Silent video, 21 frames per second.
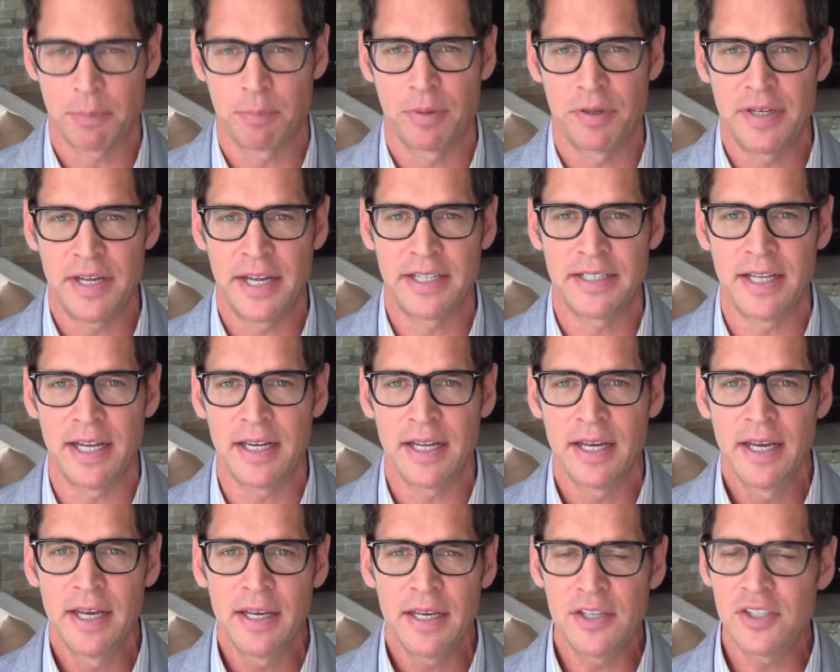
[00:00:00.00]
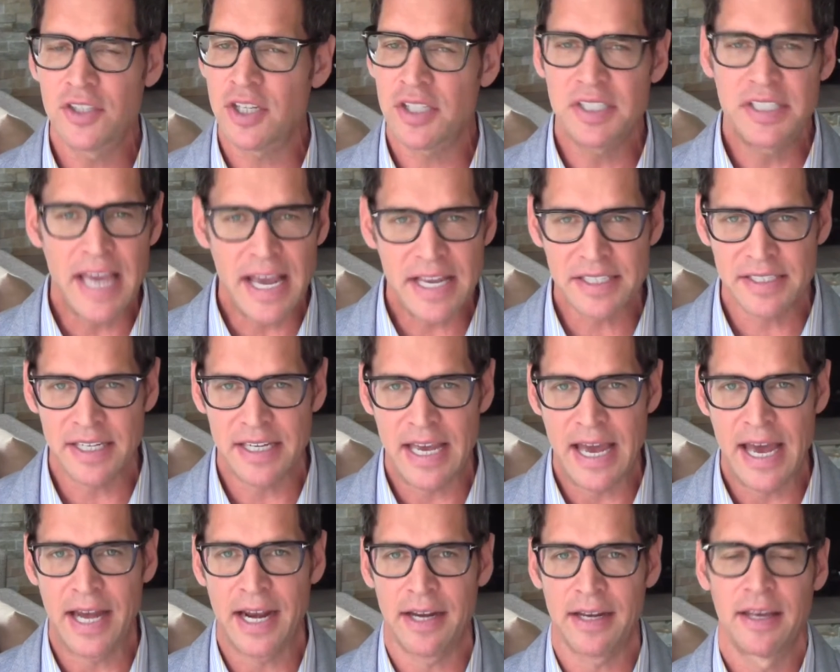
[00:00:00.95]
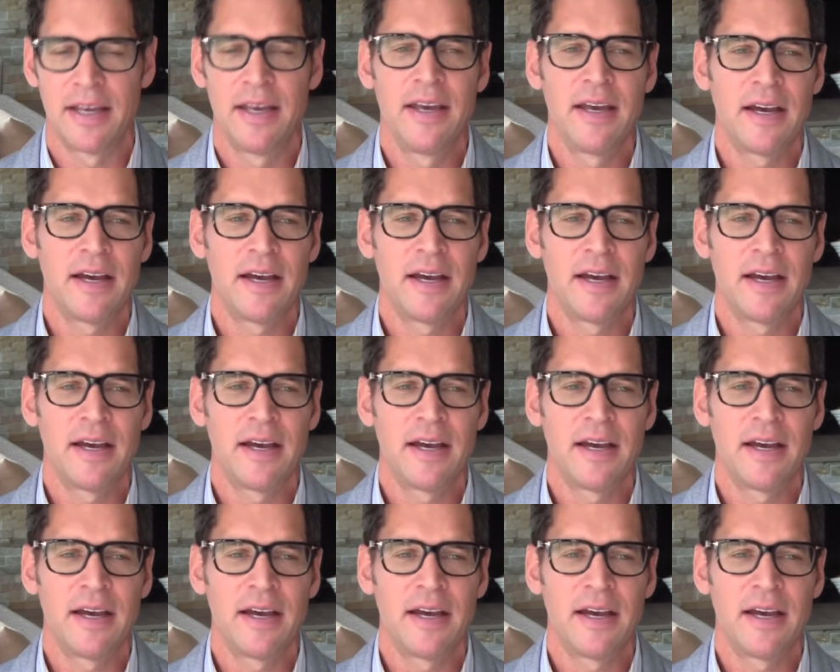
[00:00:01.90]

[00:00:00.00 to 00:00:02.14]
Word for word: to predict it, is just guessing at it.